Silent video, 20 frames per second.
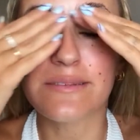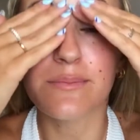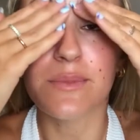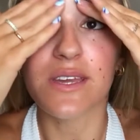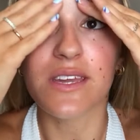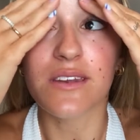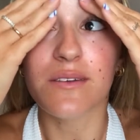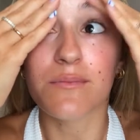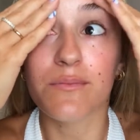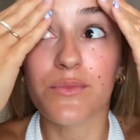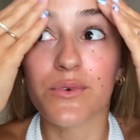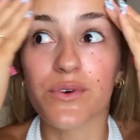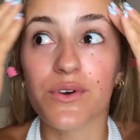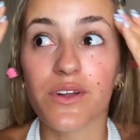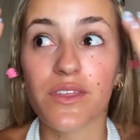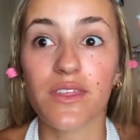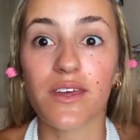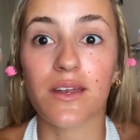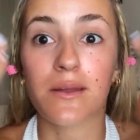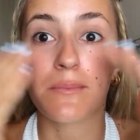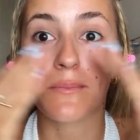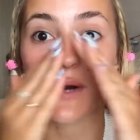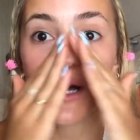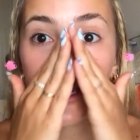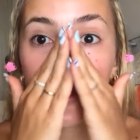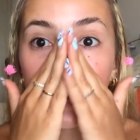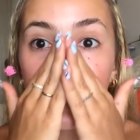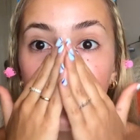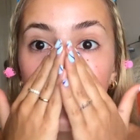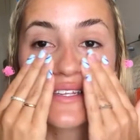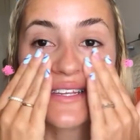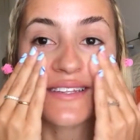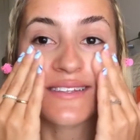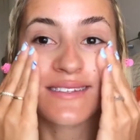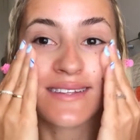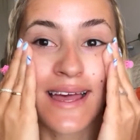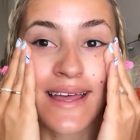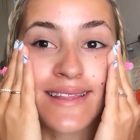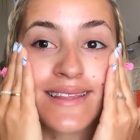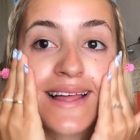been more than a month
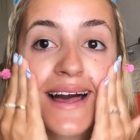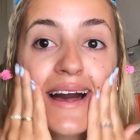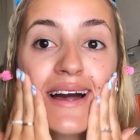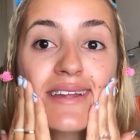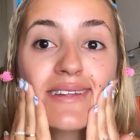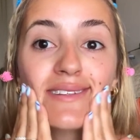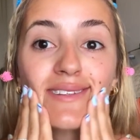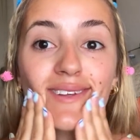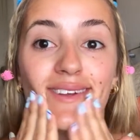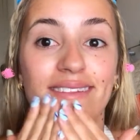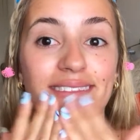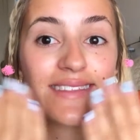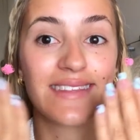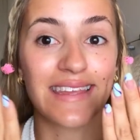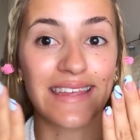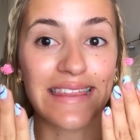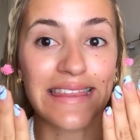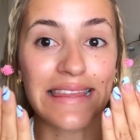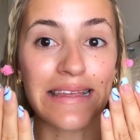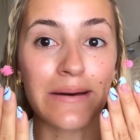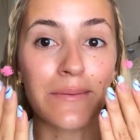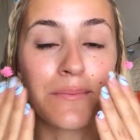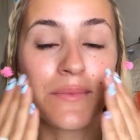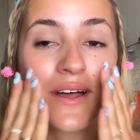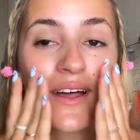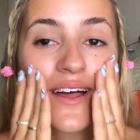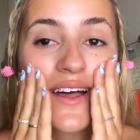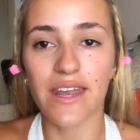since I last did them.